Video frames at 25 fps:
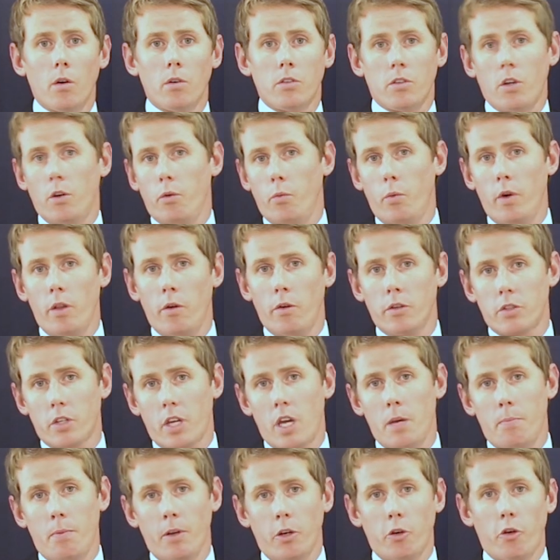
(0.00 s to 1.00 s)
So whether it's
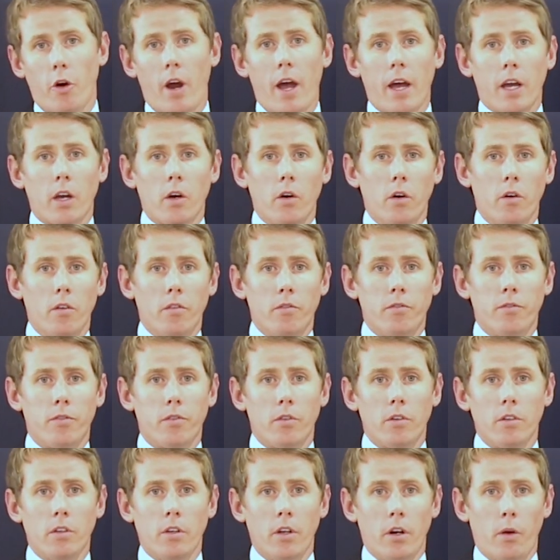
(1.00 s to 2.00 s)
keeping track of
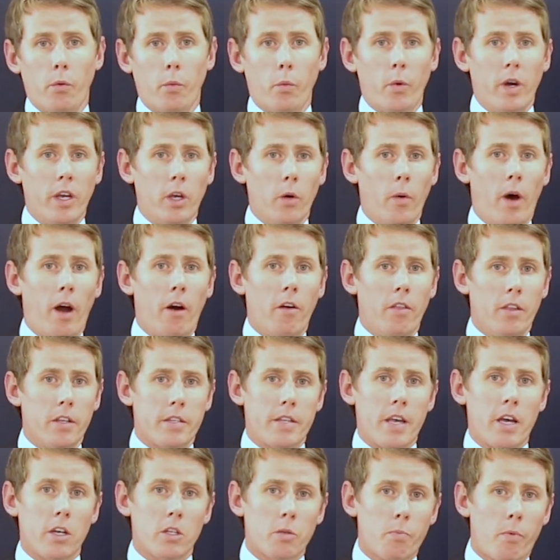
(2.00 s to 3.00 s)
where you are in the
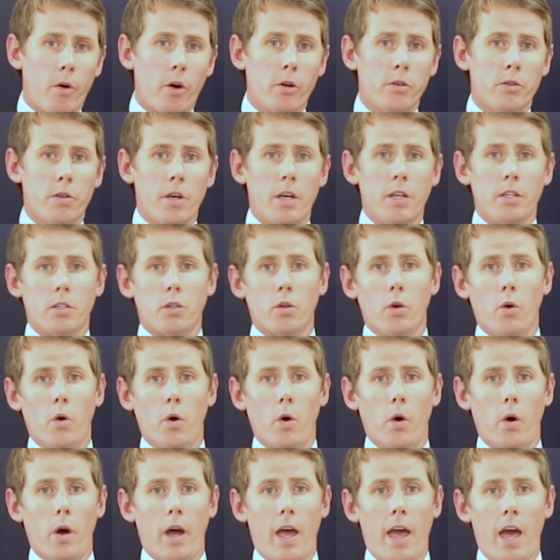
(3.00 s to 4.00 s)
sales process,
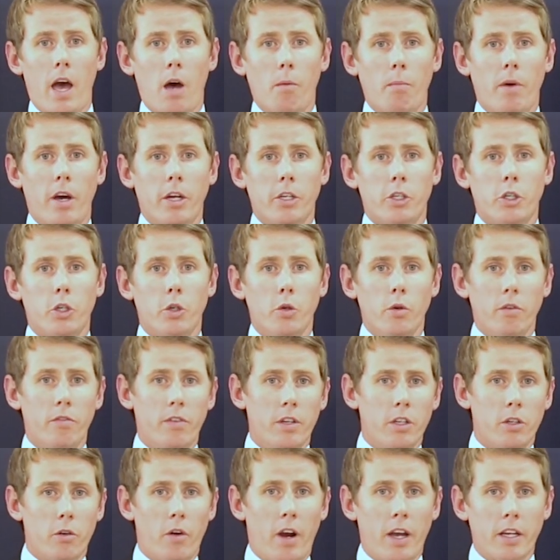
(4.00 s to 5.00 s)
or how much you have
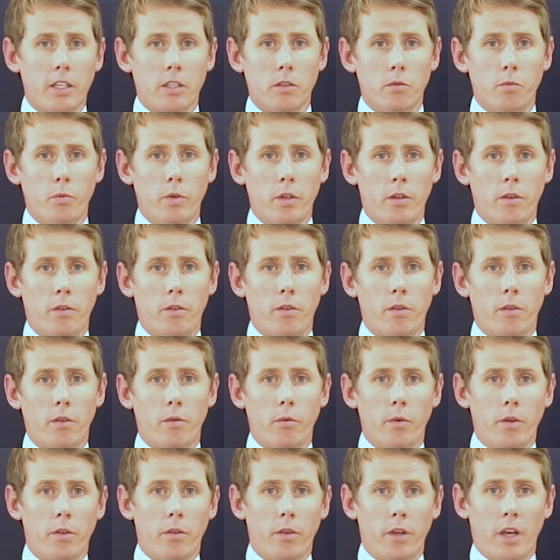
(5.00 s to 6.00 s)
interacted
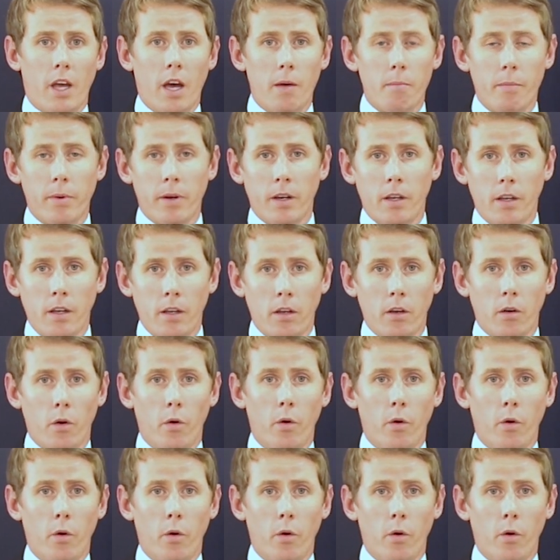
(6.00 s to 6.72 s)
with the company,